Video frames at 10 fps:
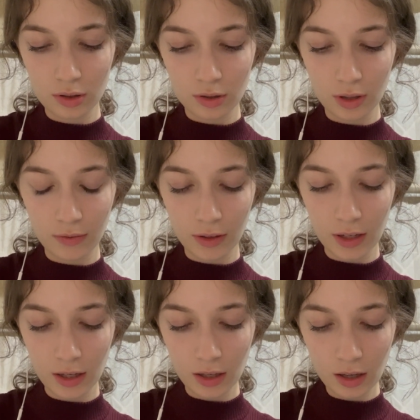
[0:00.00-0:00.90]
doing
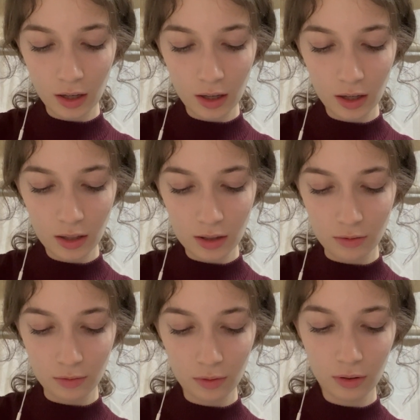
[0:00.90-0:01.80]
very good,
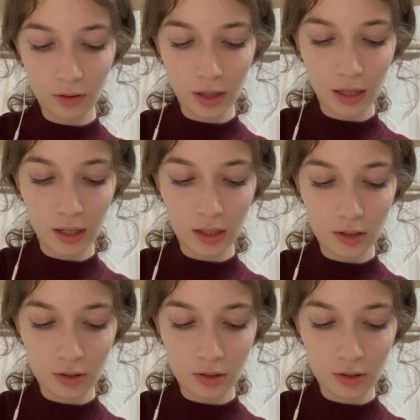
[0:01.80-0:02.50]
don't worry.